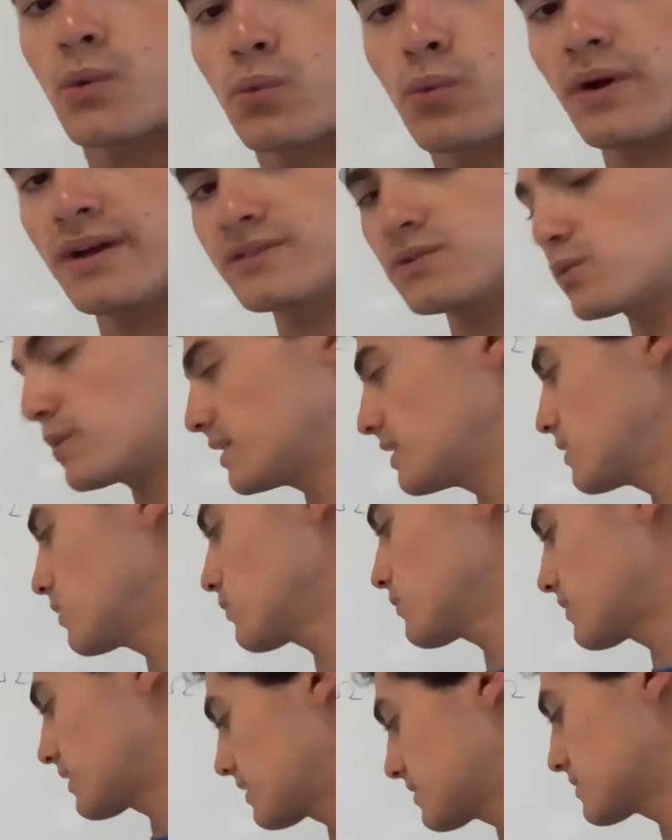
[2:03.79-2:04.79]
Once we
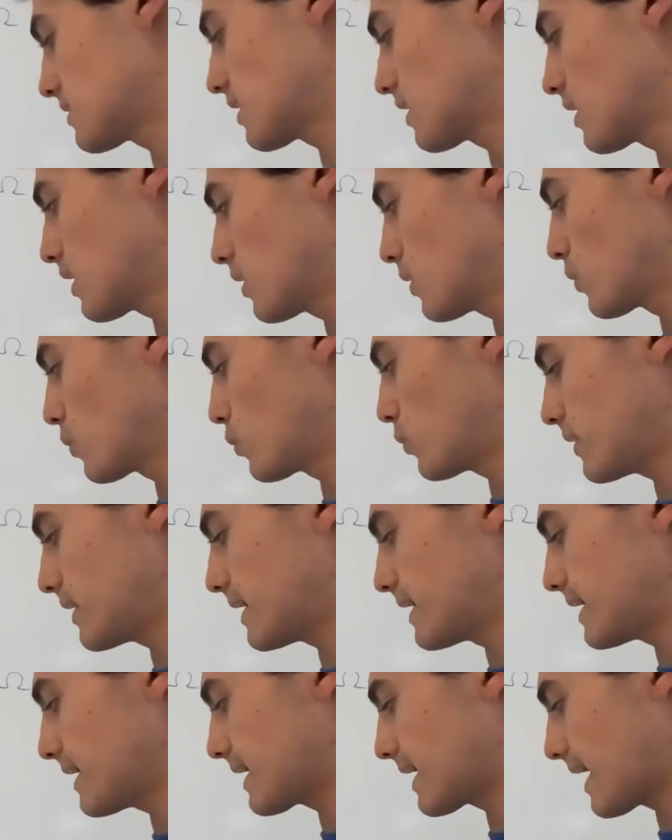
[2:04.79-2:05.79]
know this,
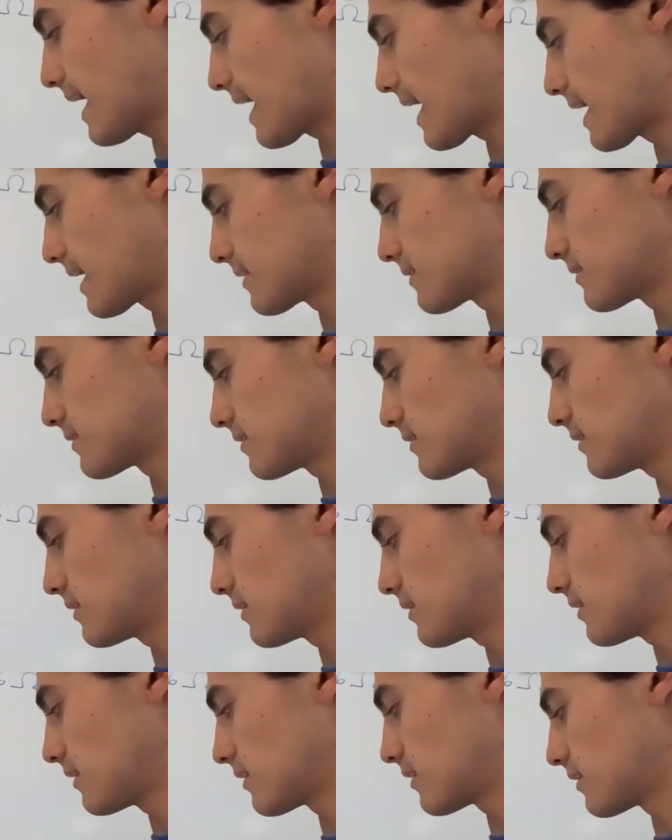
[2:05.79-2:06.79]
we can
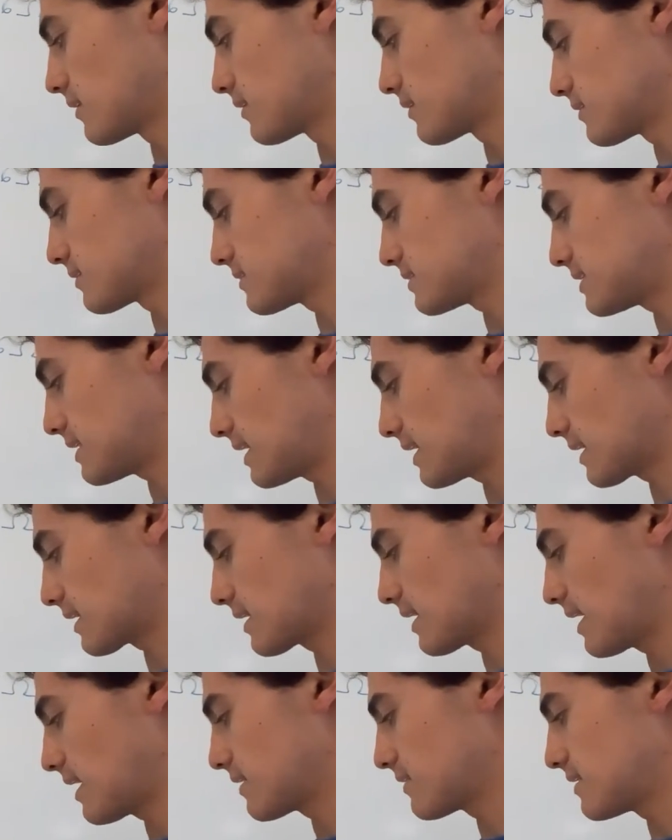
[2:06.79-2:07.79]

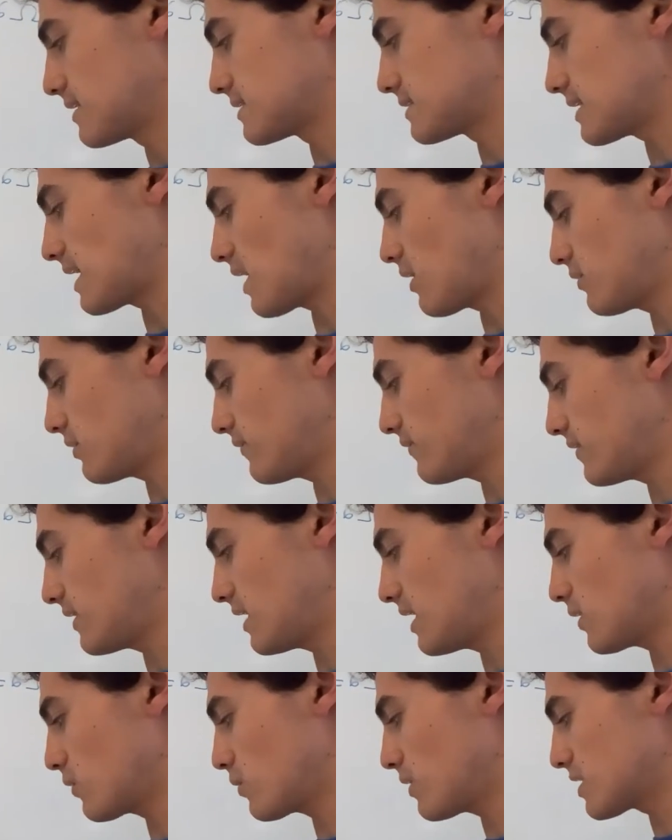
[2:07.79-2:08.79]
take this out of
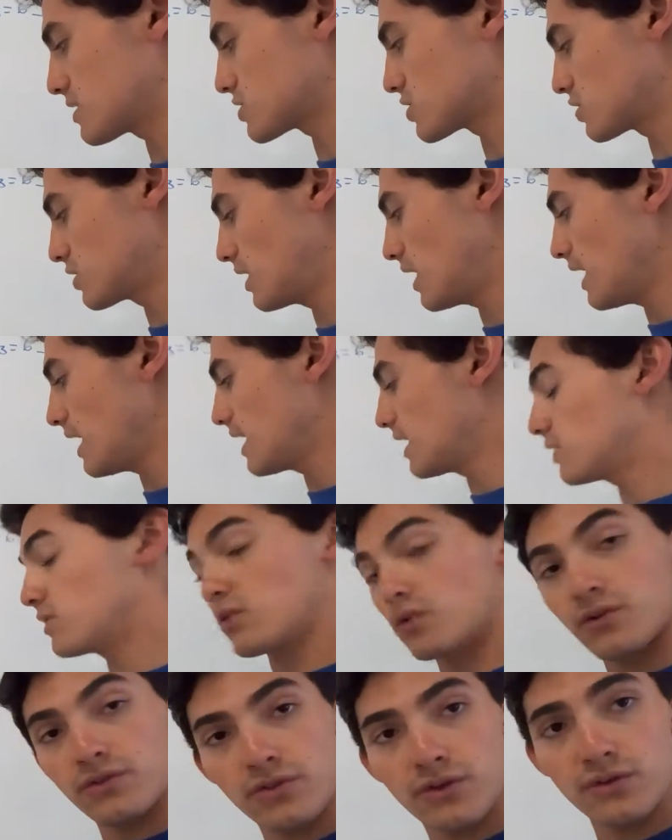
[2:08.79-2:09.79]
the equation
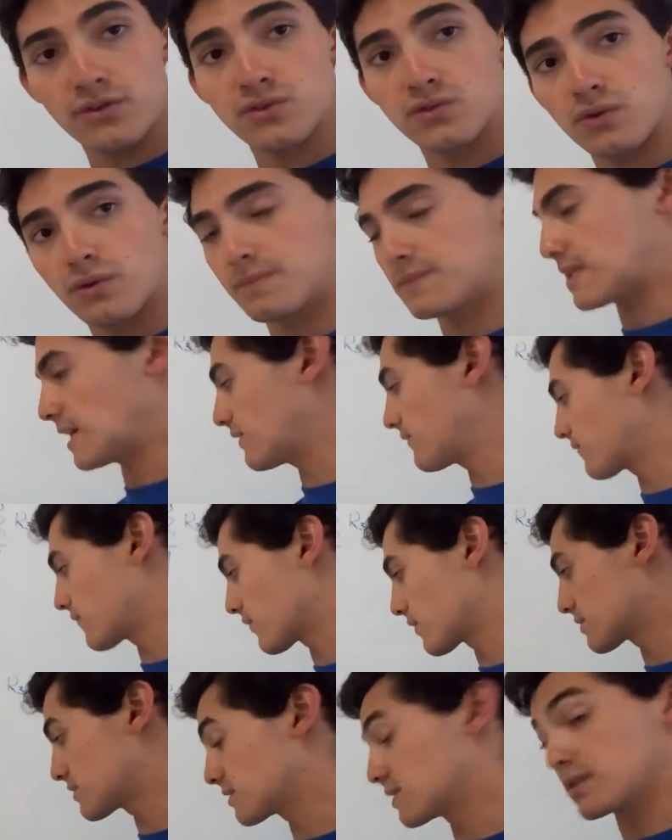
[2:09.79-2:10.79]
in order to obtain
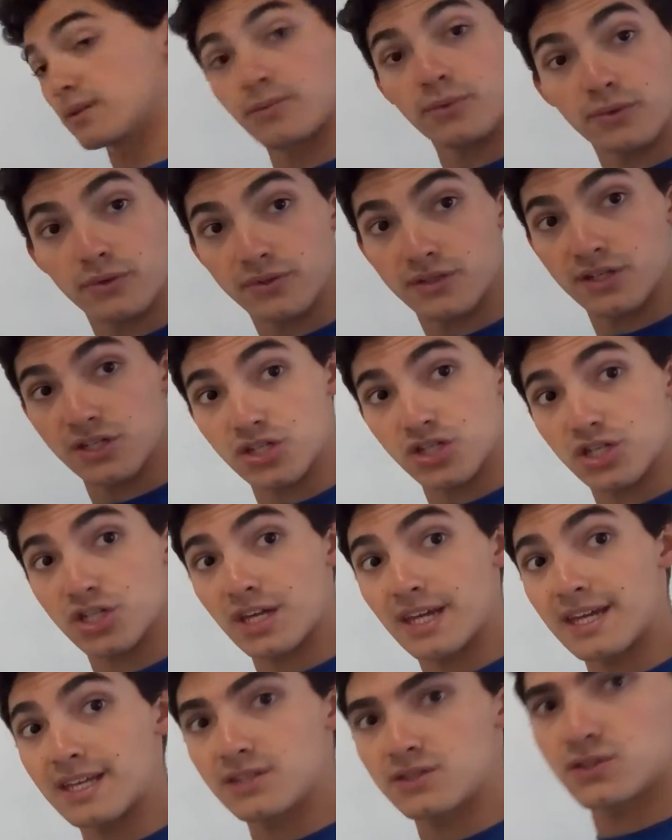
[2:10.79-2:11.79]
first the voltage
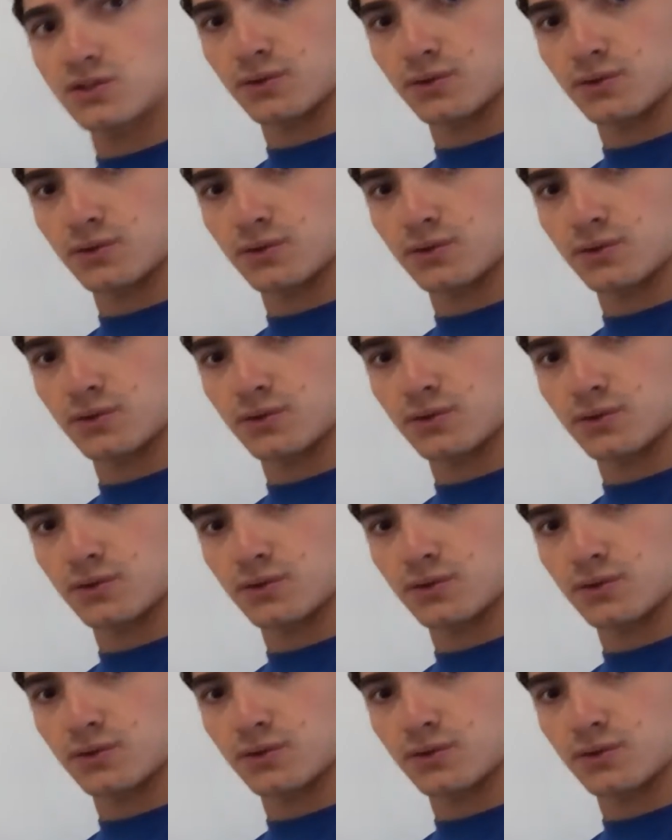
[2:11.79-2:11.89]
in